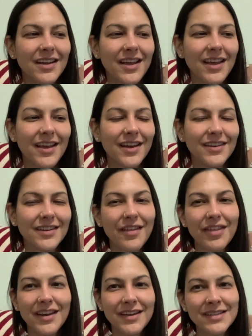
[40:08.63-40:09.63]
And I
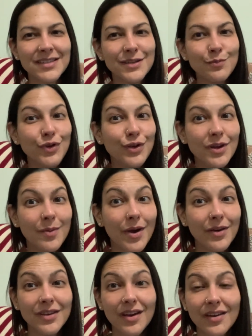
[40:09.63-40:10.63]
think that's the beauty
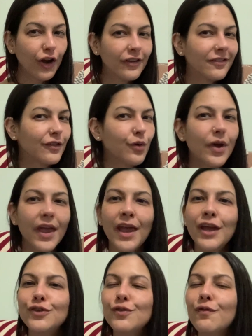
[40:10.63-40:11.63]
about yarn. It's
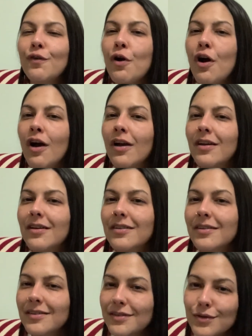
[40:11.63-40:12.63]
okay to frock.
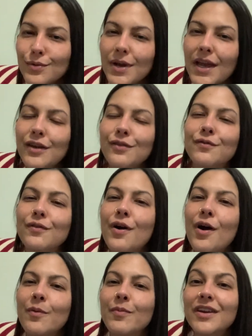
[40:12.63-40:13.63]
It's okay to
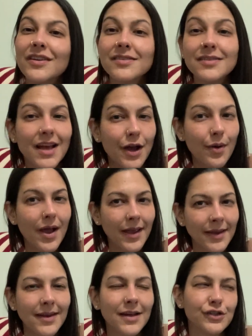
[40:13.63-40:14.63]
frock because now I
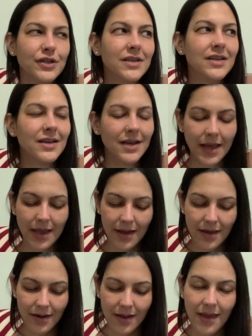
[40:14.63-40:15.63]
can actually knit it
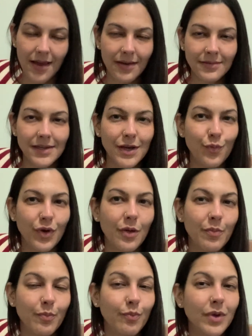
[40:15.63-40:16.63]
again, and it
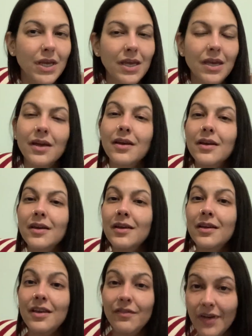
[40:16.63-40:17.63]
will be
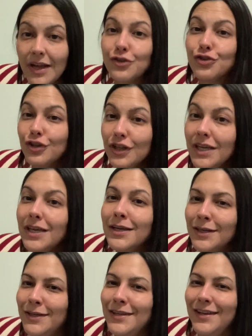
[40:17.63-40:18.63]
eventually,
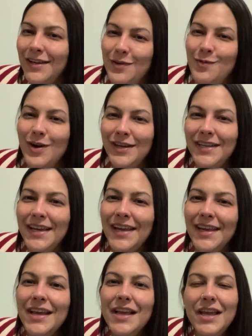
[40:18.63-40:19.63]
one
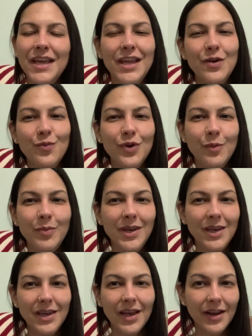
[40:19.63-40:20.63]
day, it will
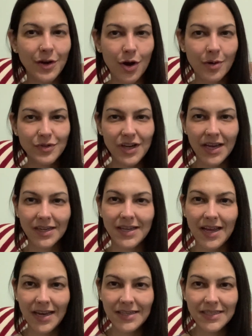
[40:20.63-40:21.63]
be an object
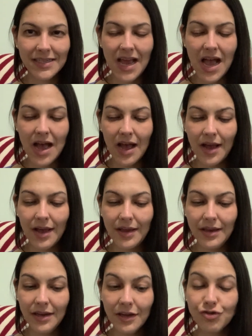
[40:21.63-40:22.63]
that
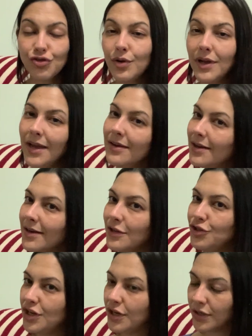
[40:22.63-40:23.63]
I enjoy and that I
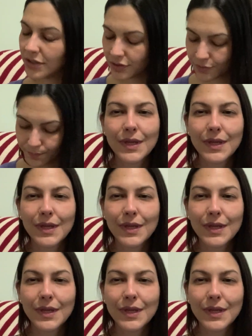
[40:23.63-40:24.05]
cherish.